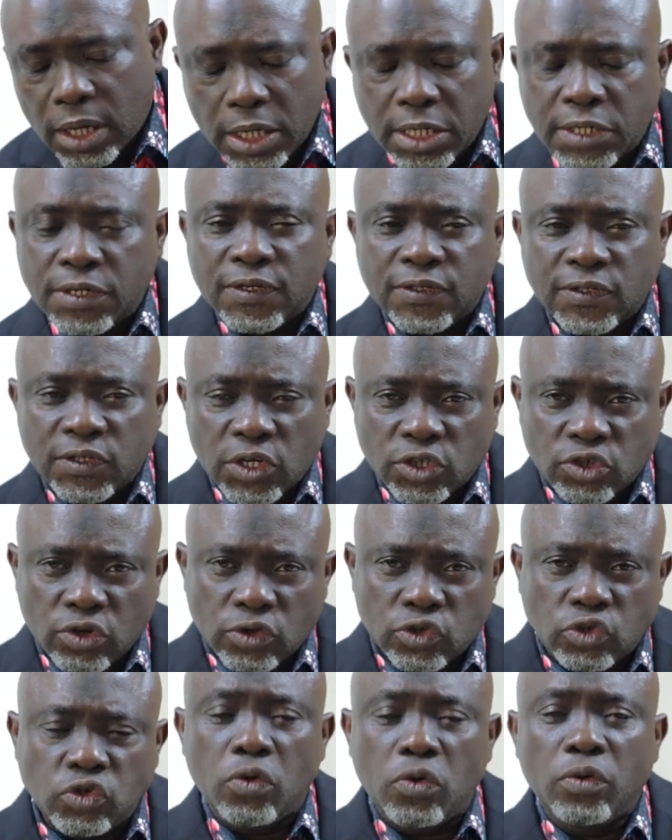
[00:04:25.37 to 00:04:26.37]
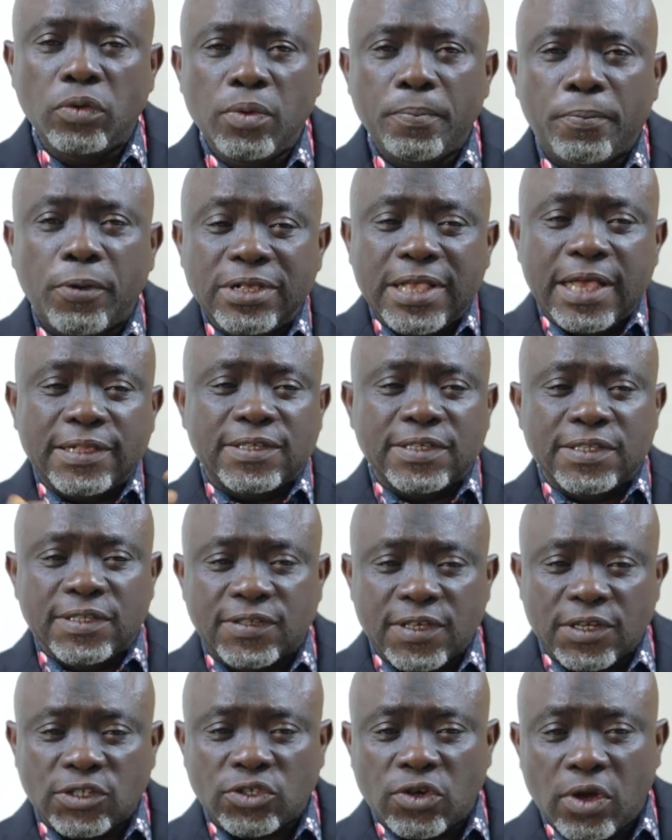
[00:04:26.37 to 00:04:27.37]
initiation. So project
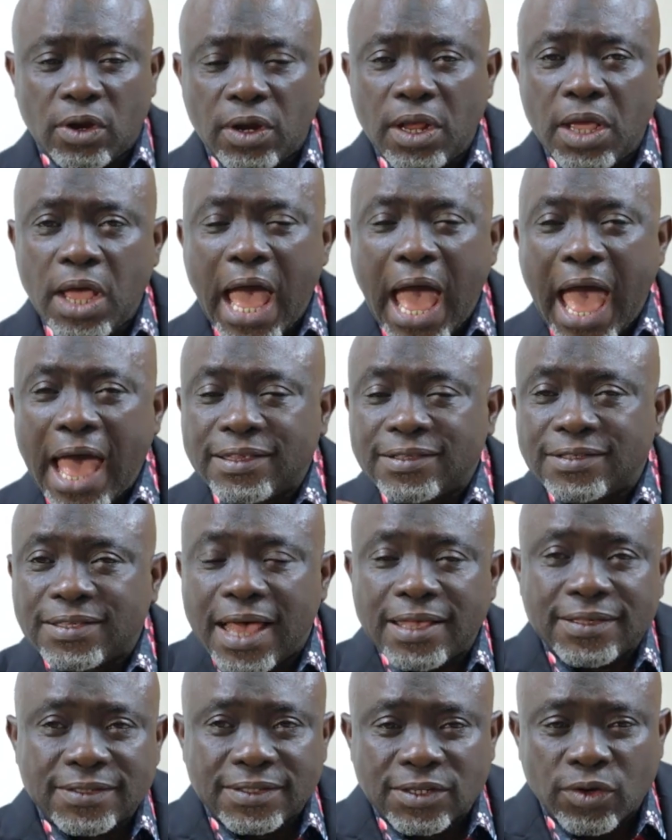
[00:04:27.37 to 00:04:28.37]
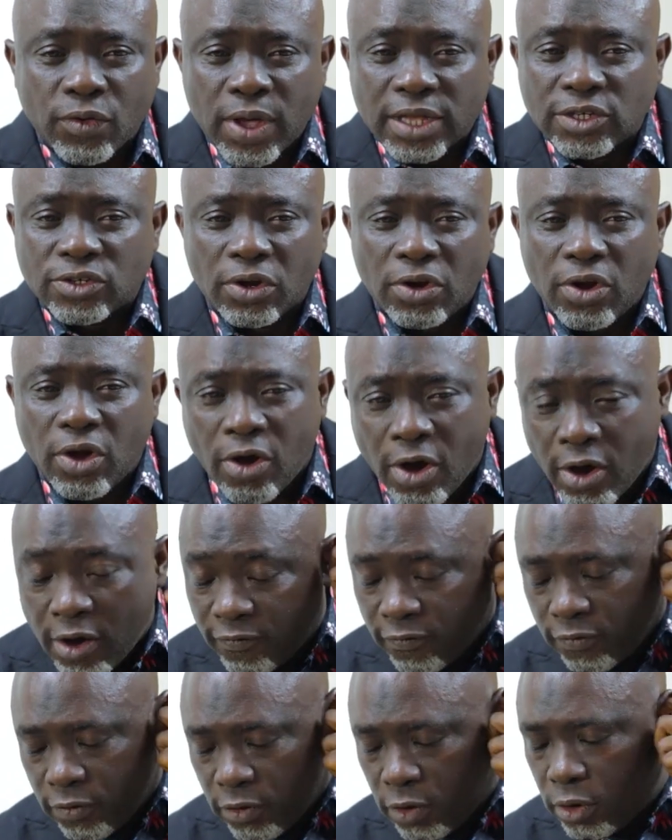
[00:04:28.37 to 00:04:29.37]
initiation answers the question
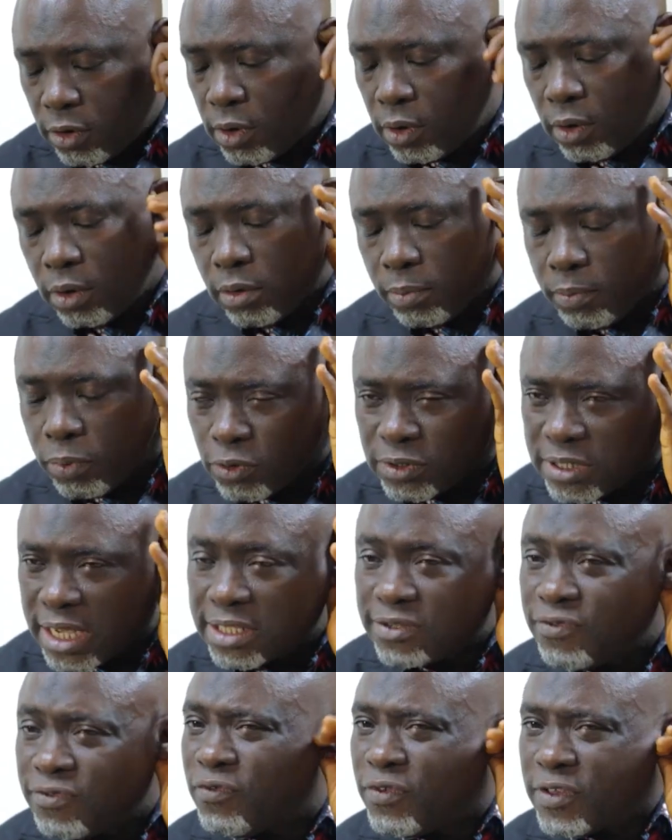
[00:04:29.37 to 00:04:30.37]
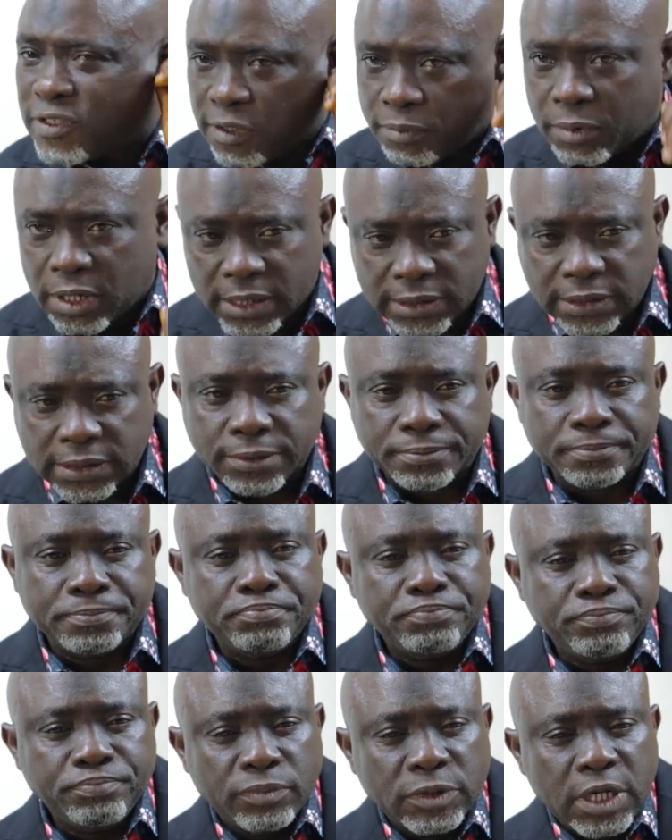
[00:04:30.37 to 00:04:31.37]
of project feasibility.
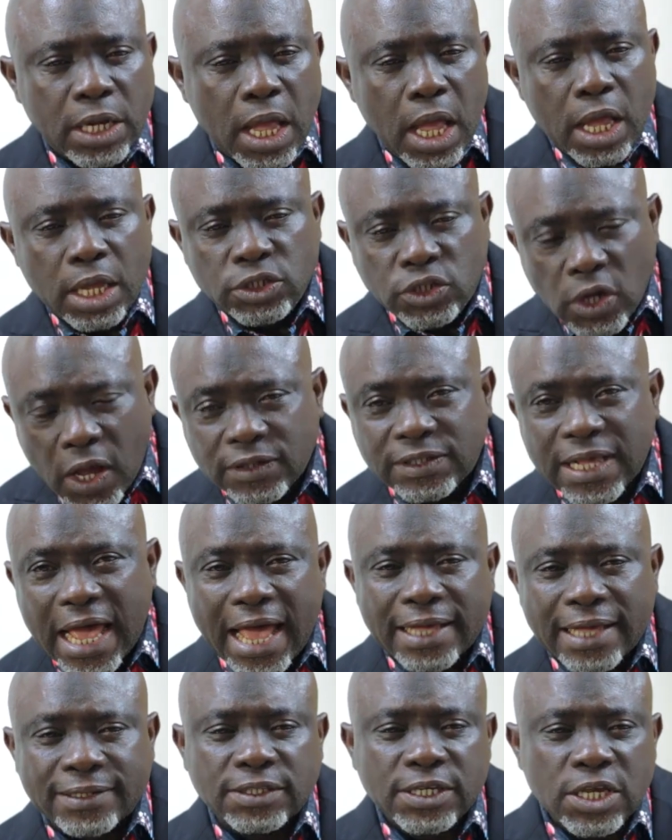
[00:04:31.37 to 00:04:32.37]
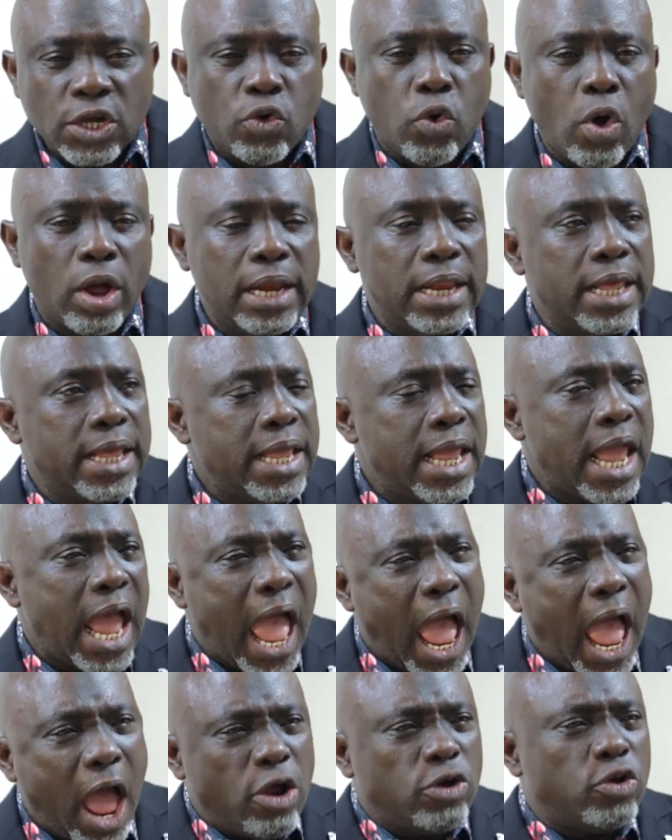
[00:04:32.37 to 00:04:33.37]
Just as equally,
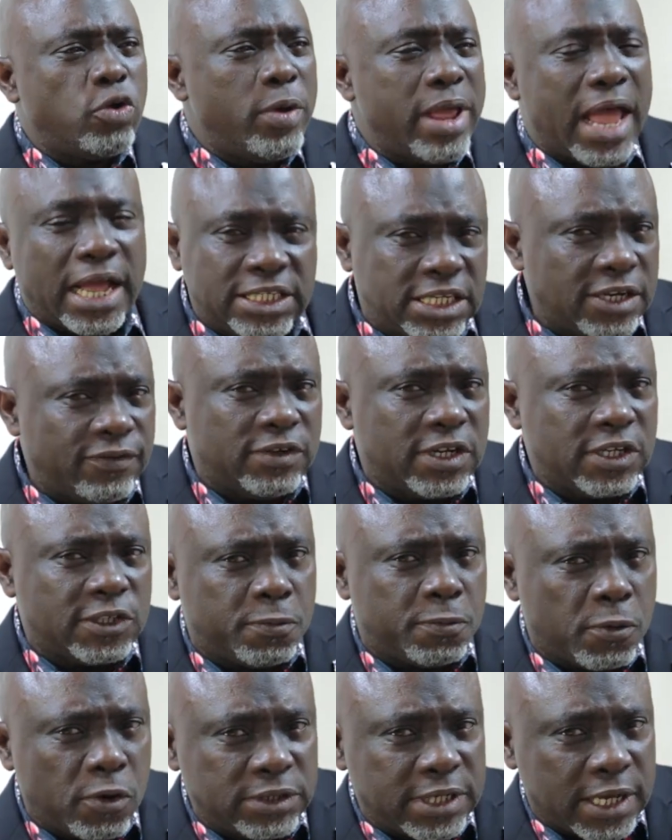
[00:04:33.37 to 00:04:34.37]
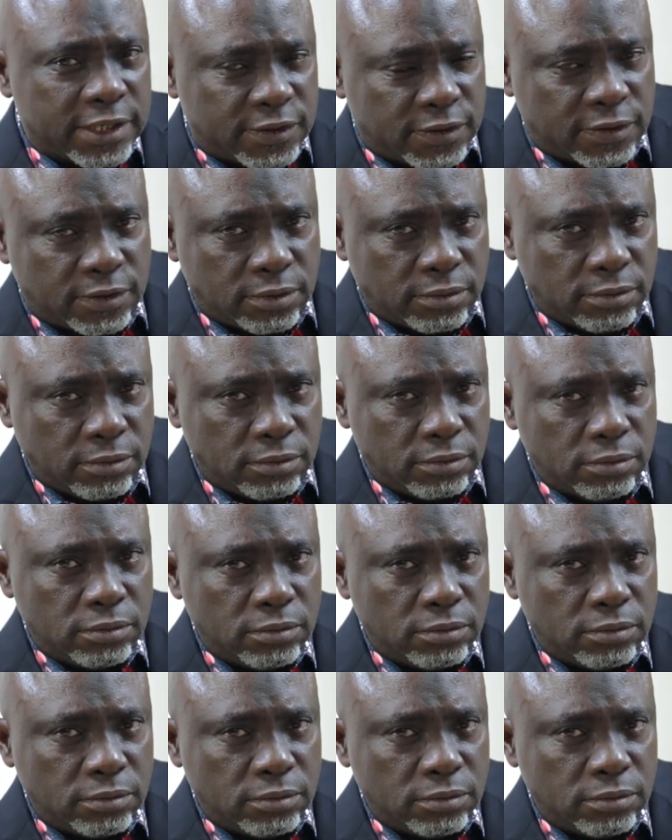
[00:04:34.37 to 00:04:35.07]
how do we achieve these projects?